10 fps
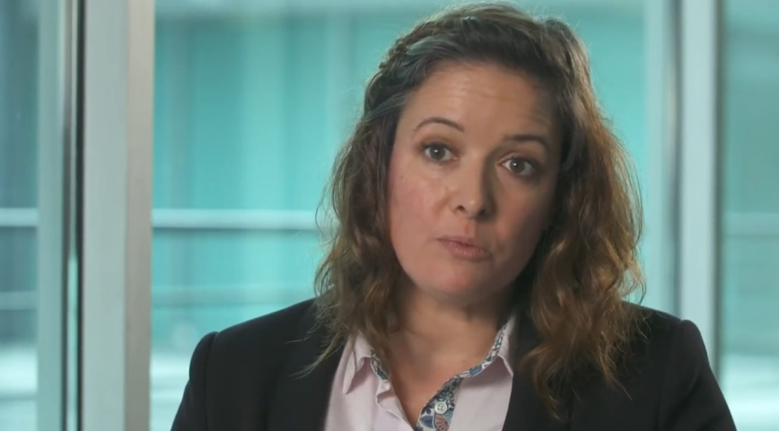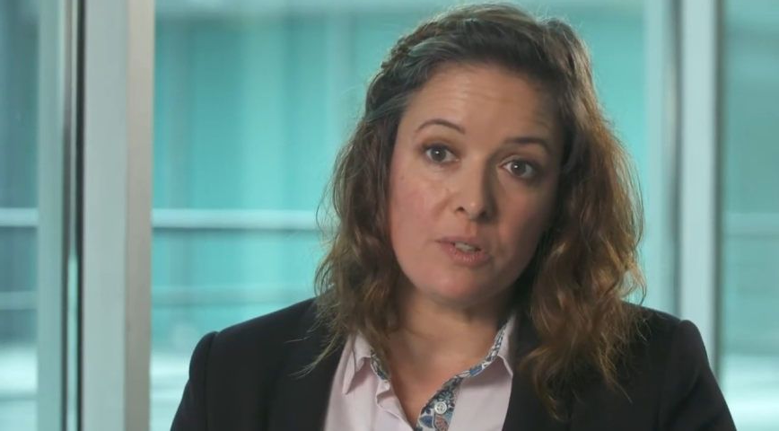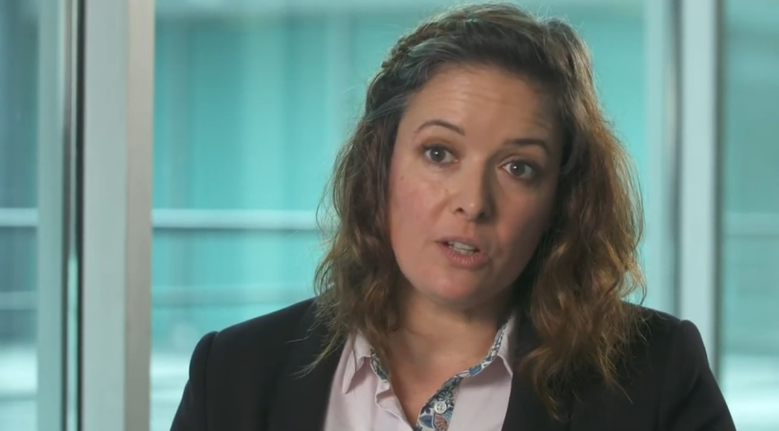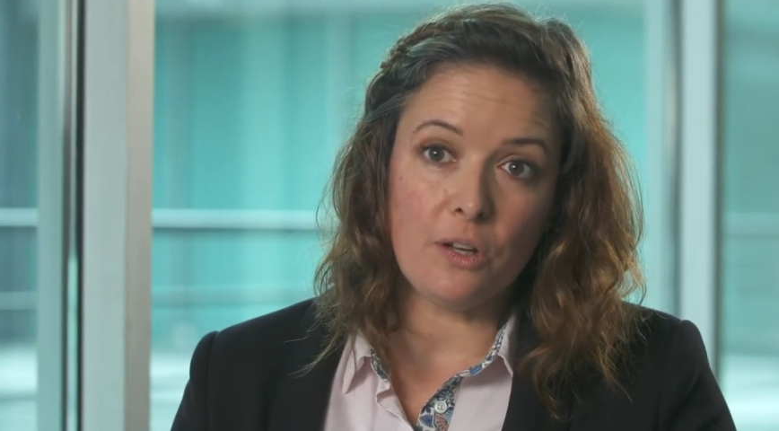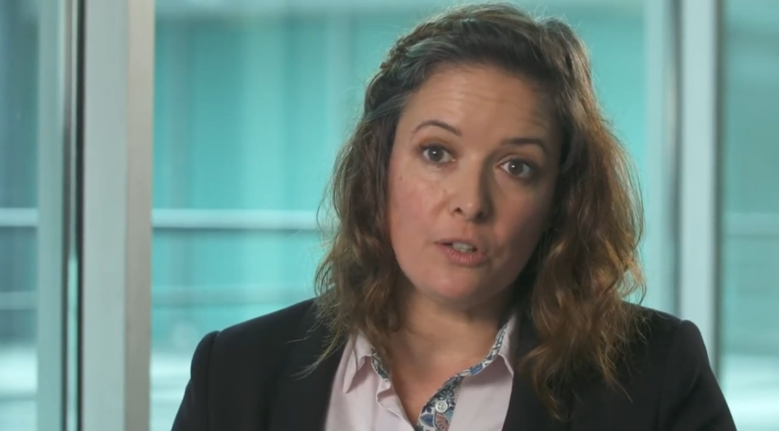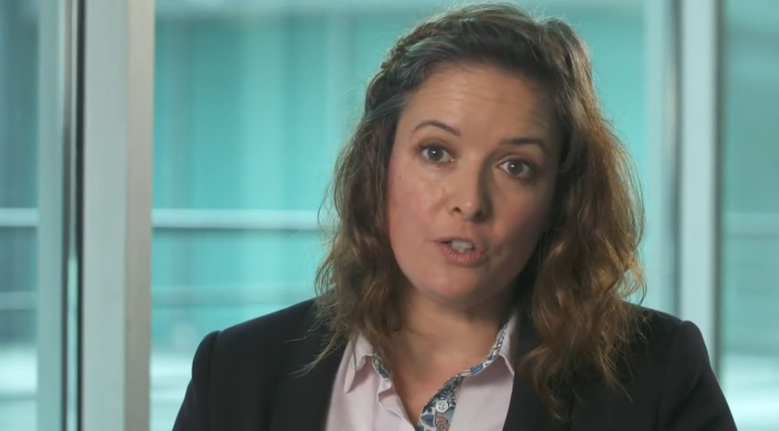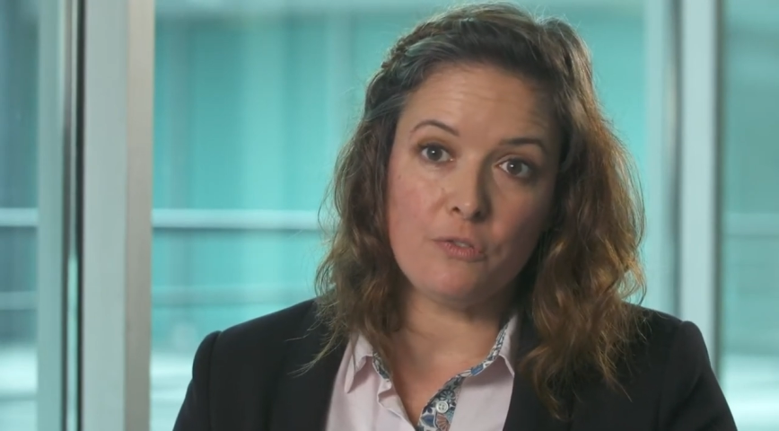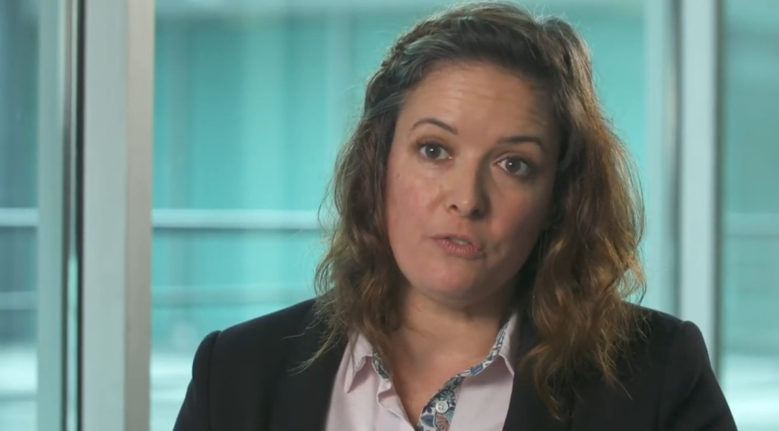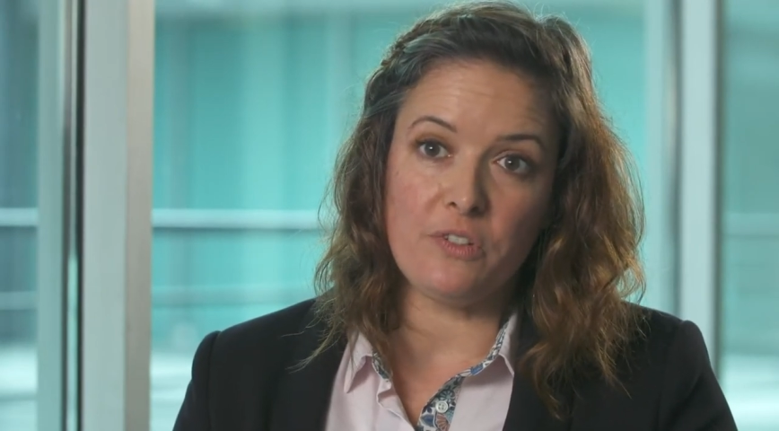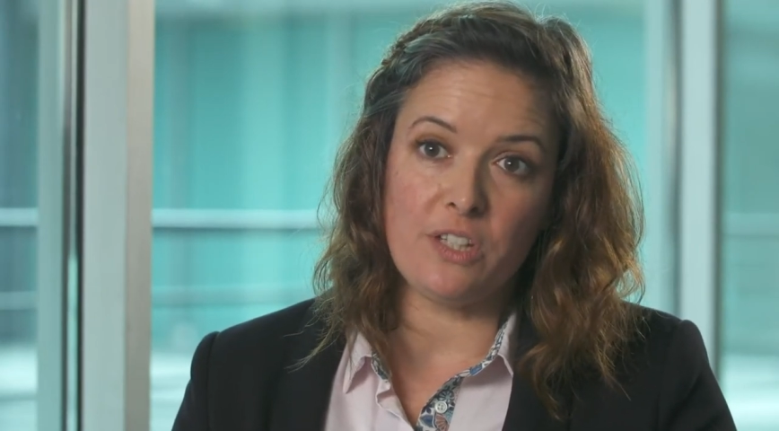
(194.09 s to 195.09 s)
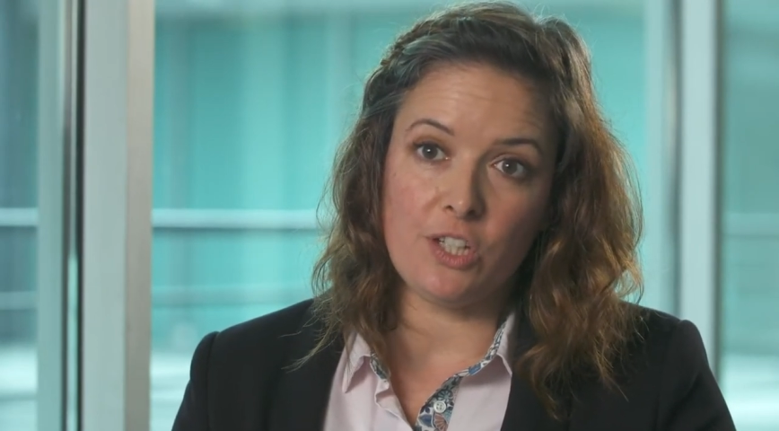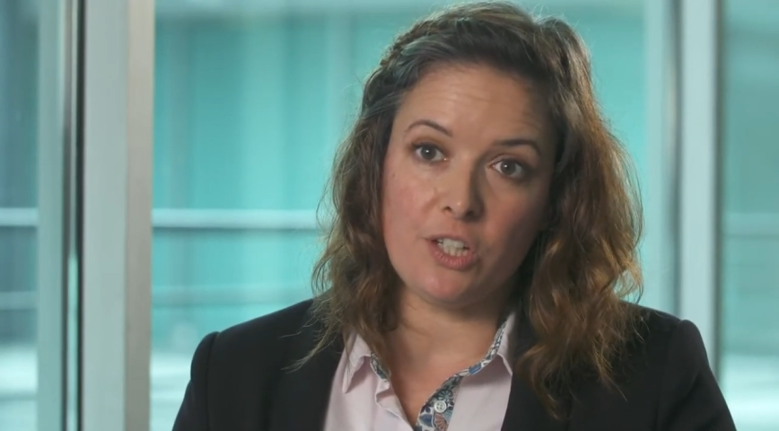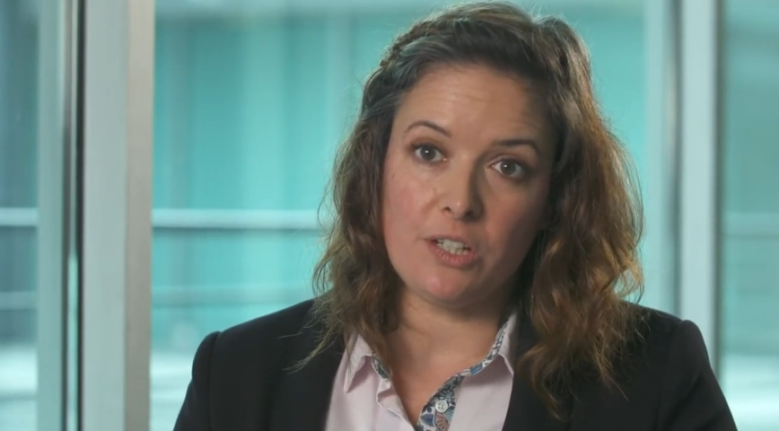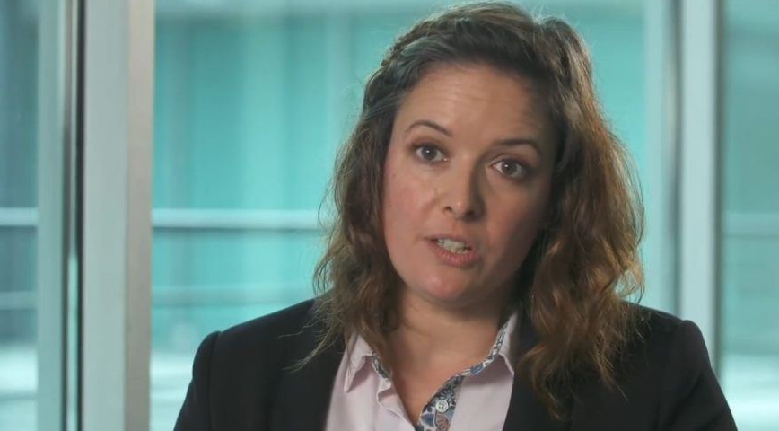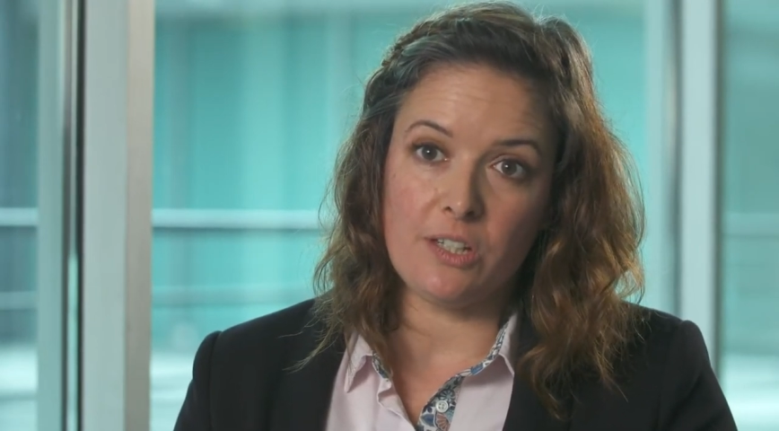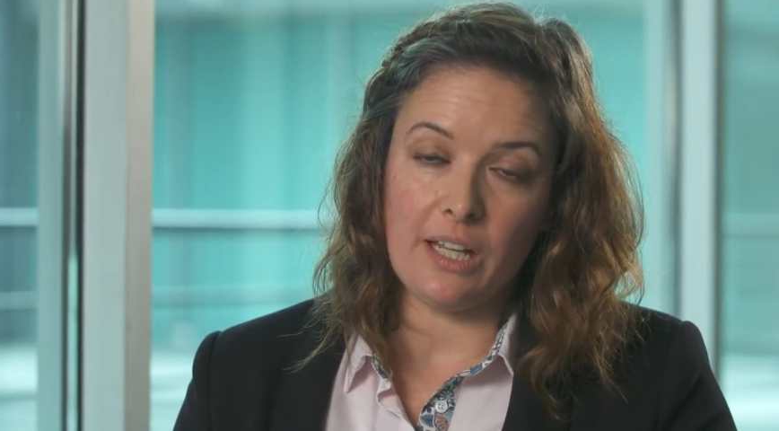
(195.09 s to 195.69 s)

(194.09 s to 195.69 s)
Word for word: results for physicians